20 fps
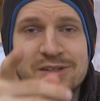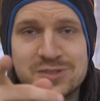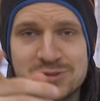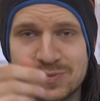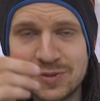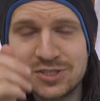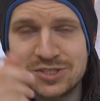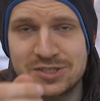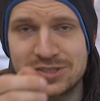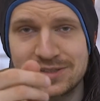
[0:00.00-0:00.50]

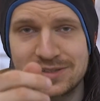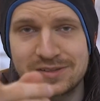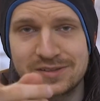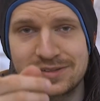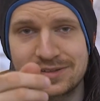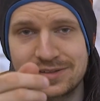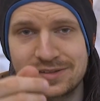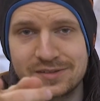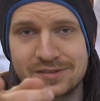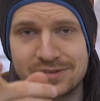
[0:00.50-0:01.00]

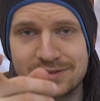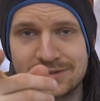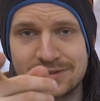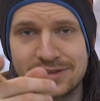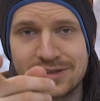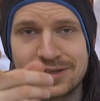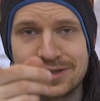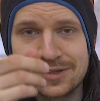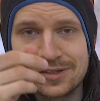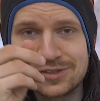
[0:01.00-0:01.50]
especially the
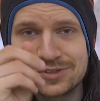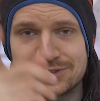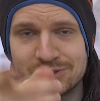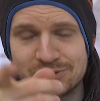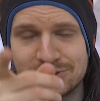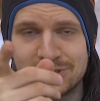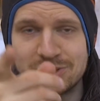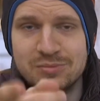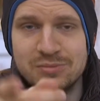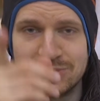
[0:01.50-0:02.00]

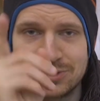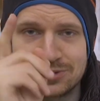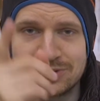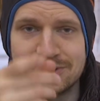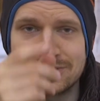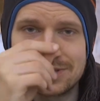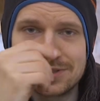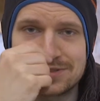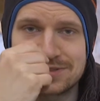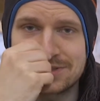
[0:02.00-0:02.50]
Sony
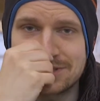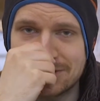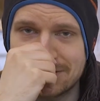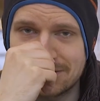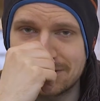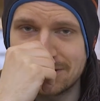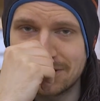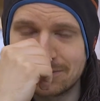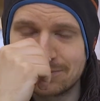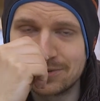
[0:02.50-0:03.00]
mirrorless
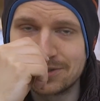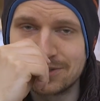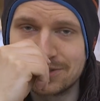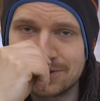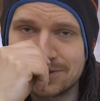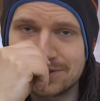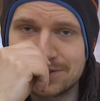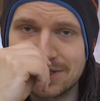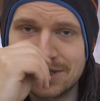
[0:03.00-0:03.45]
cameras,